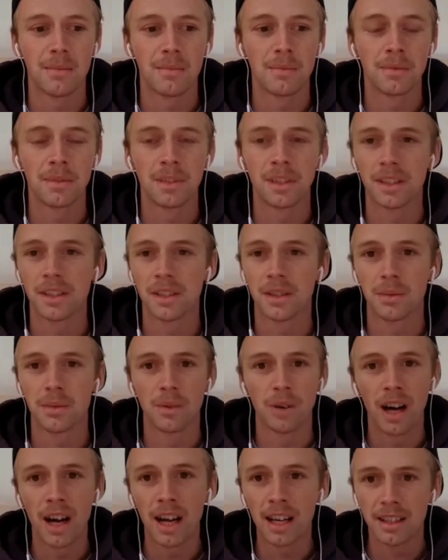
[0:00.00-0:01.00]
just to
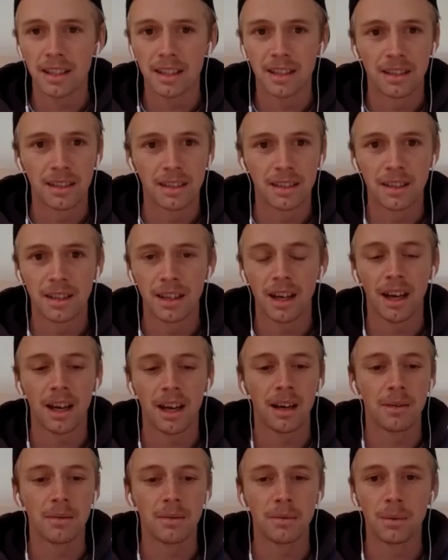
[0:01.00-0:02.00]
write
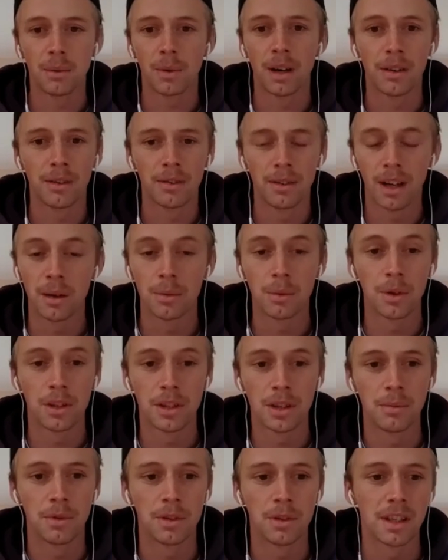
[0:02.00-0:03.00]

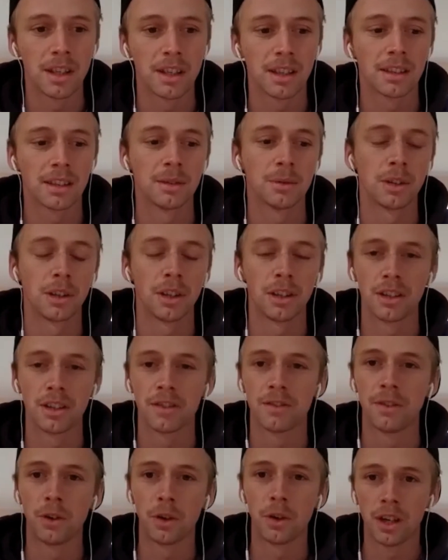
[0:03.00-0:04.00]
worship music. And we've got this
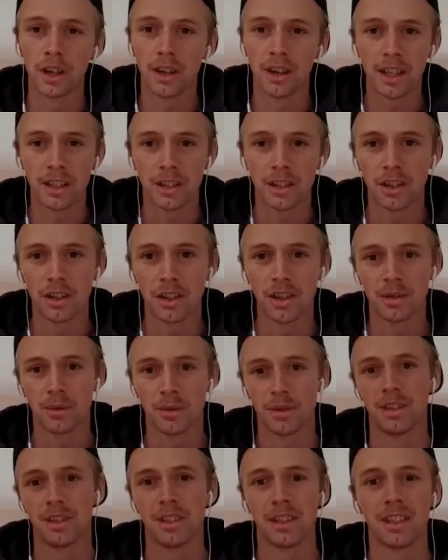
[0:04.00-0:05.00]
foyer at church,
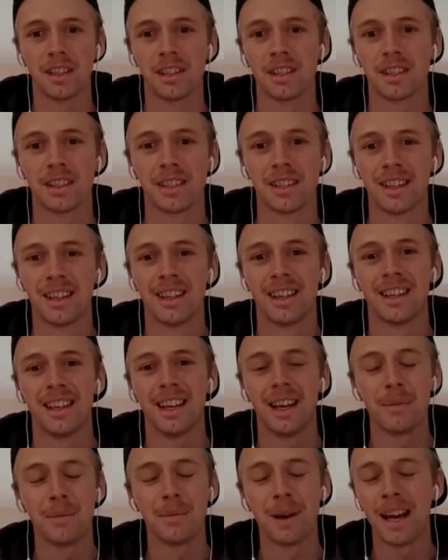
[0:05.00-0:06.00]
which is just
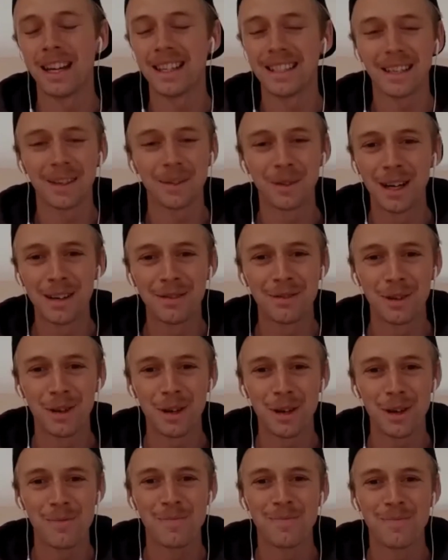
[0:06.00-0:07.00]
amazing
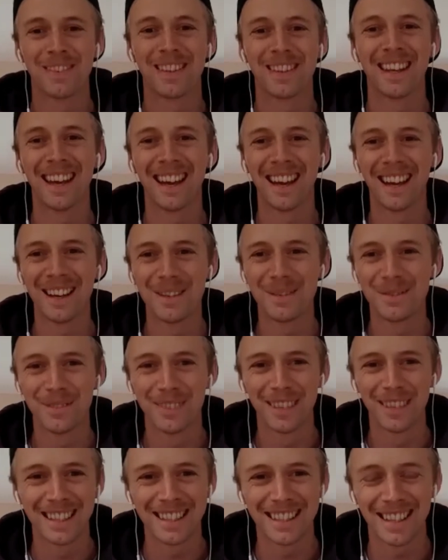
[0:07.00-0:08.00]
reverb.
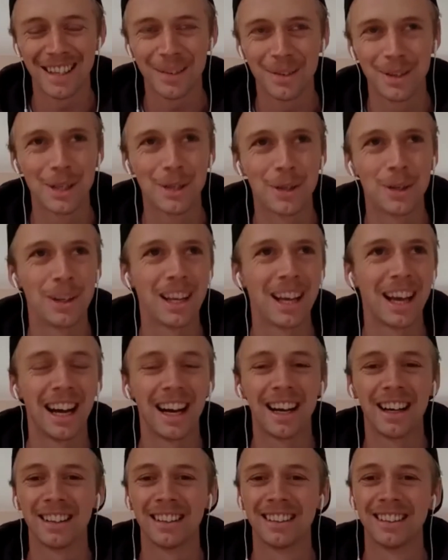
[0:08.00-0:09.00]
It's like we call it
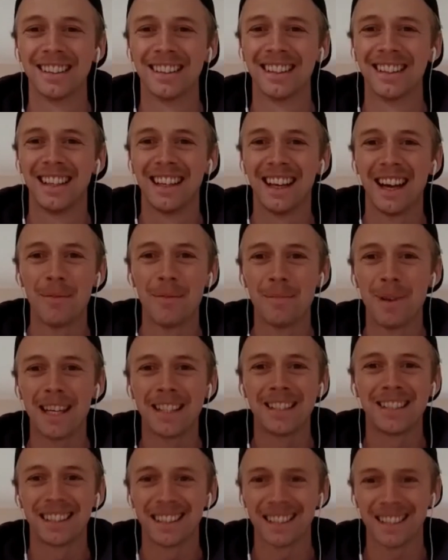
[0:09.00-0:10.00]
our
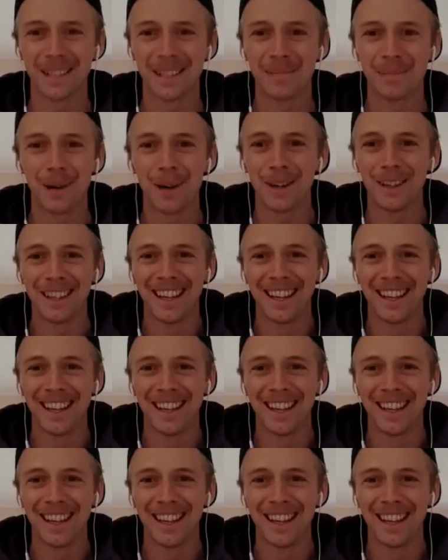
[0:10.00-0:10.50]
magic spot.